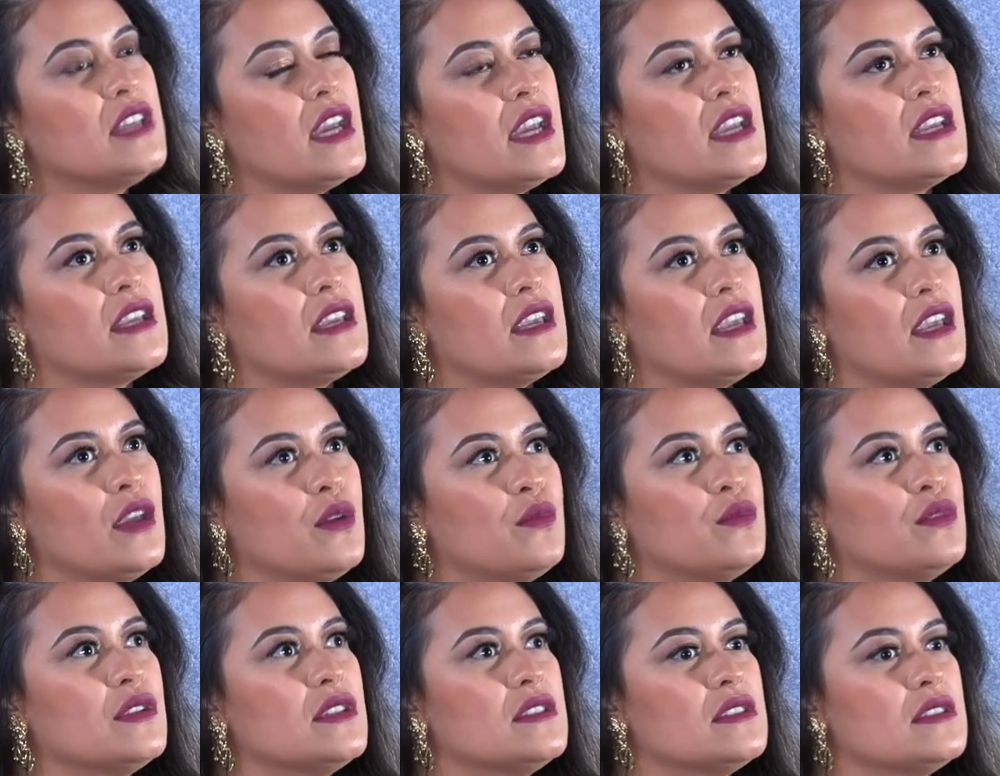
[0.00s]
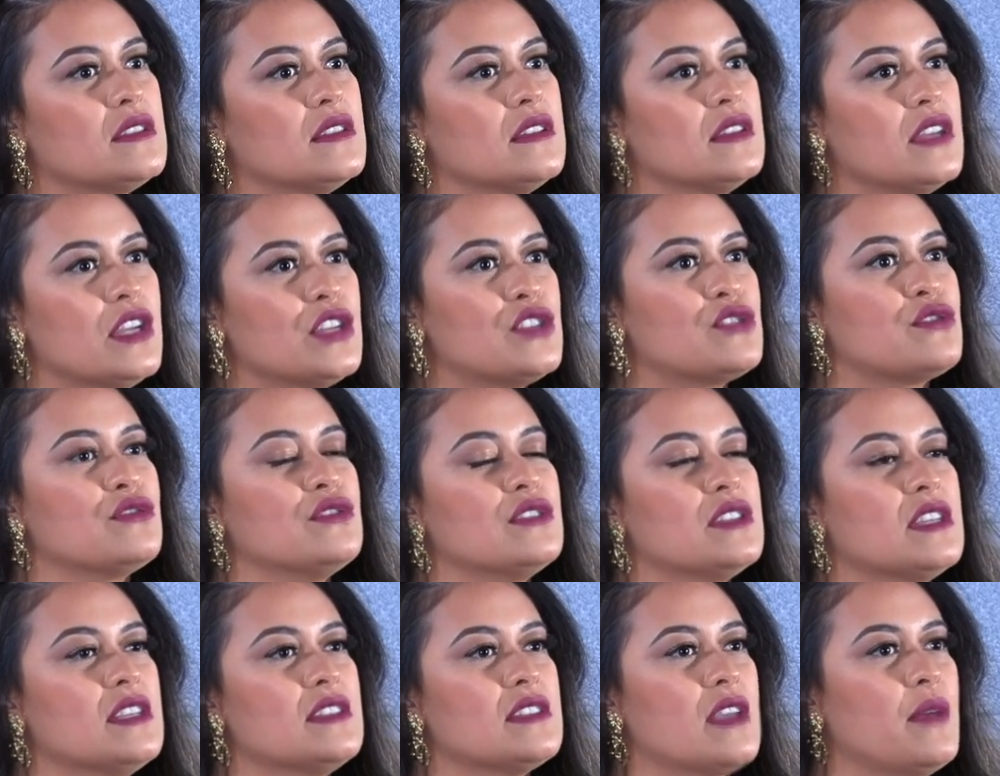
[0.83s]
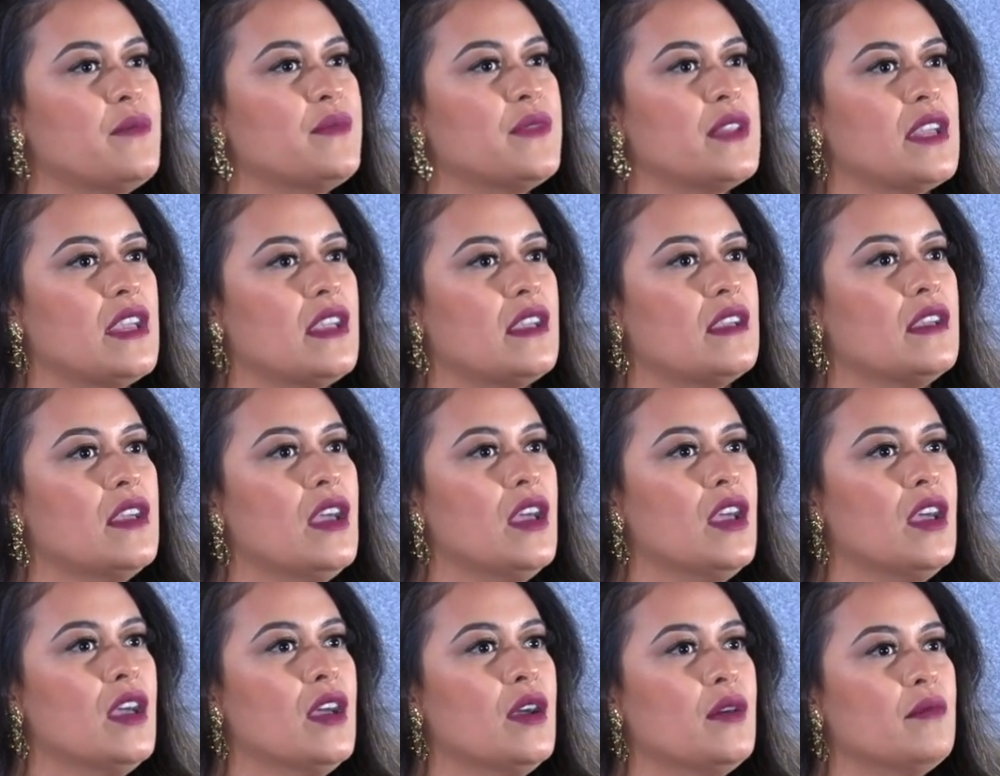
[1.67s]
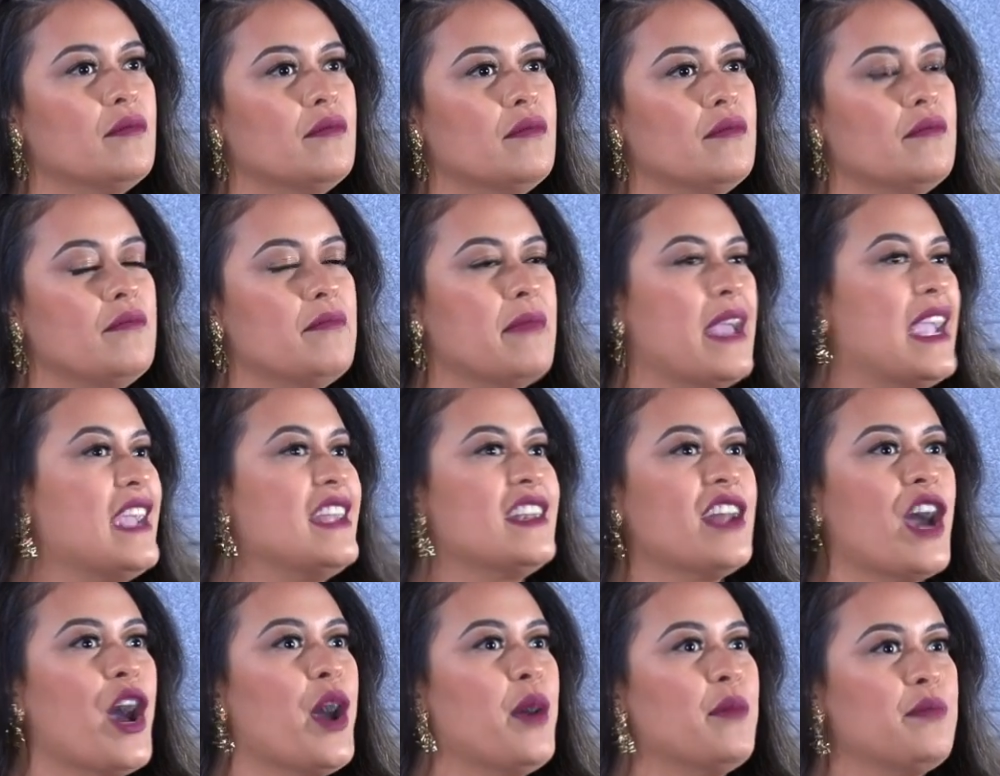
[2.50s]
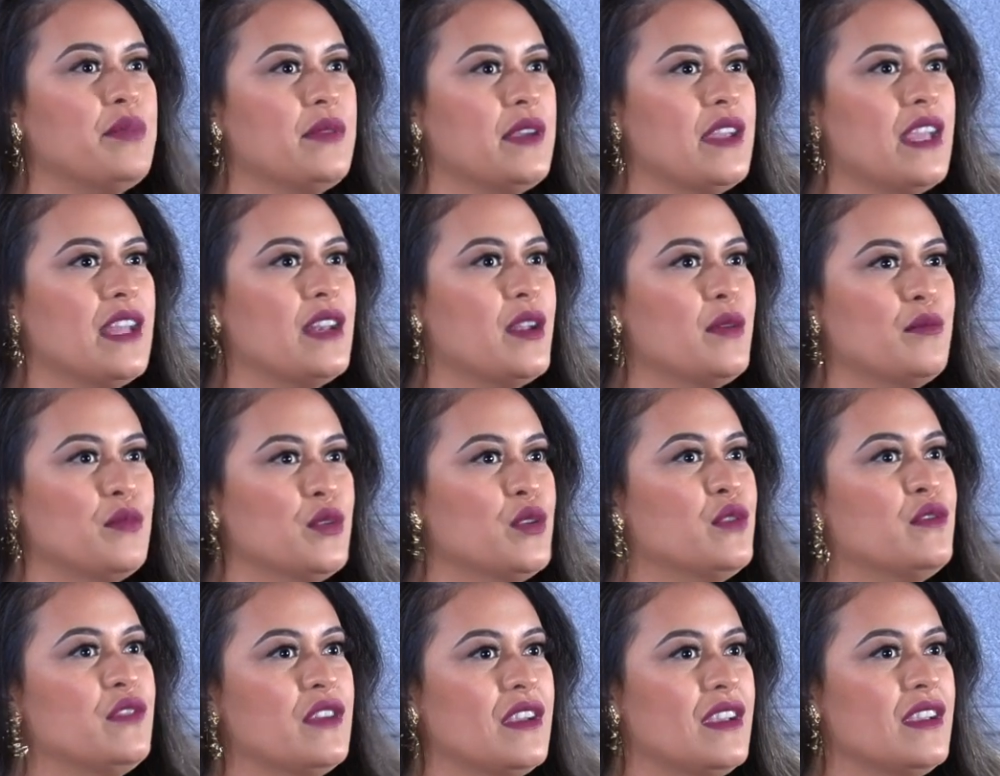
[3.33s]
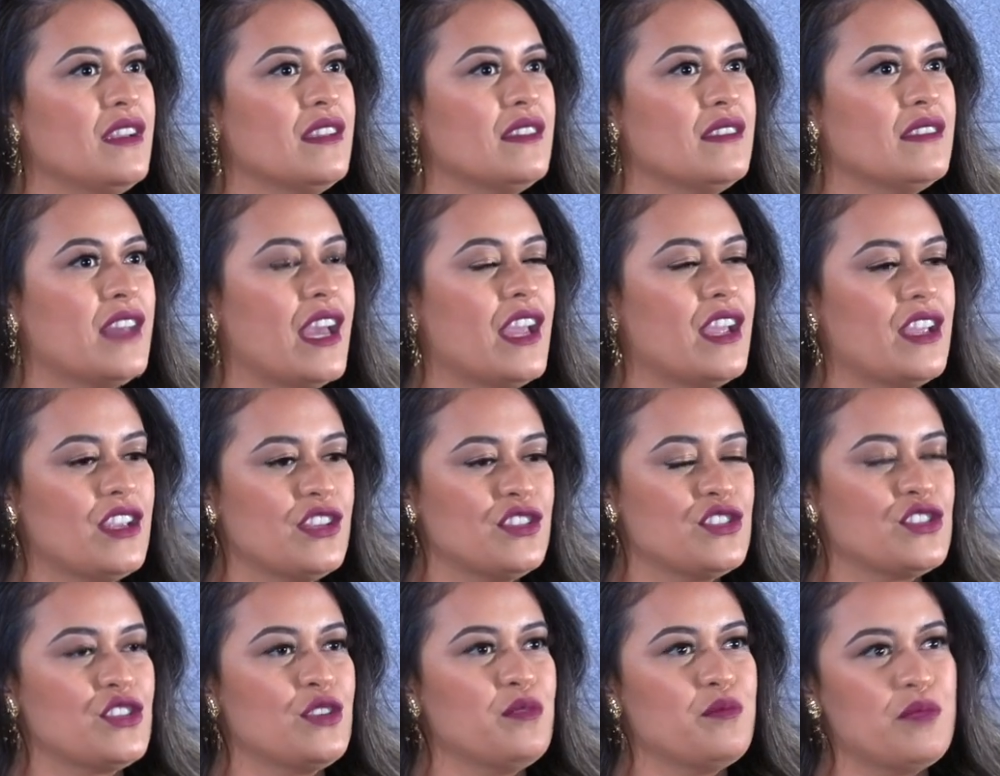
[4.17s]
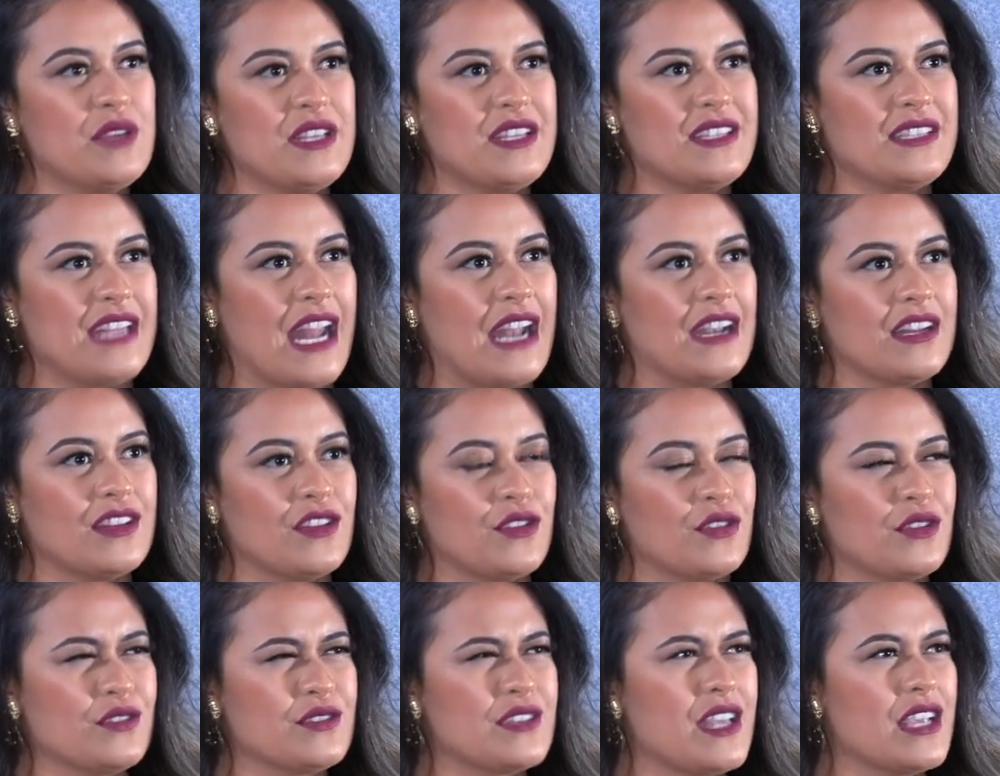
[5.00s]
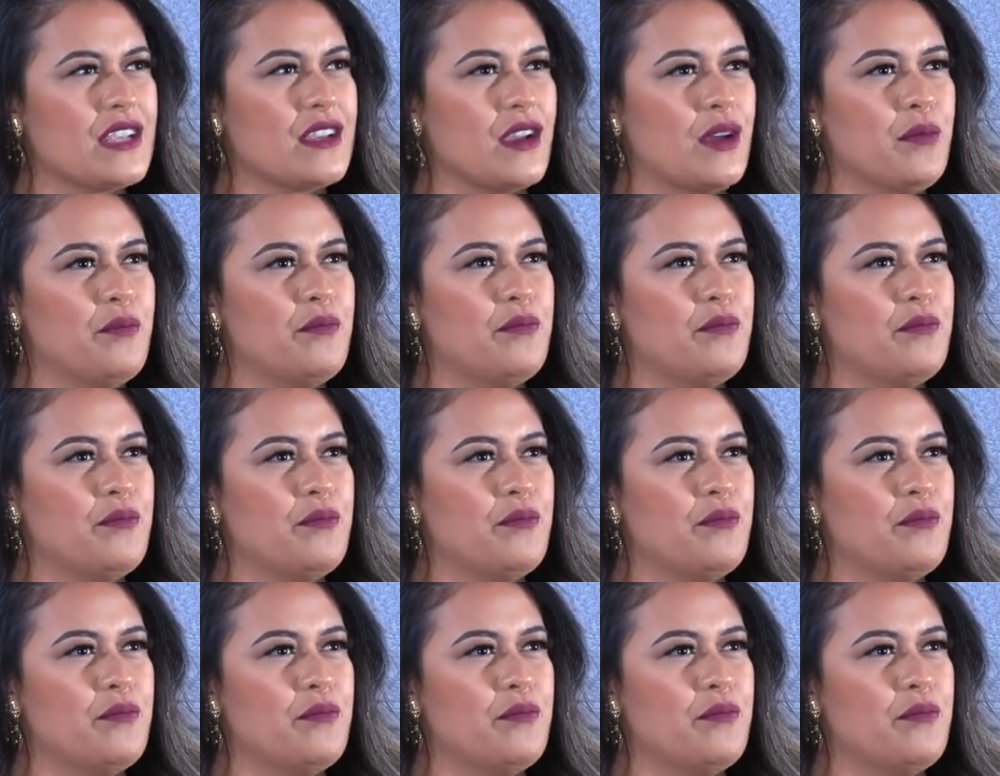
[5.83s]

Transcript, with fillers: like it was literally something made up in a movie, that it shouldn't be standing there. There was like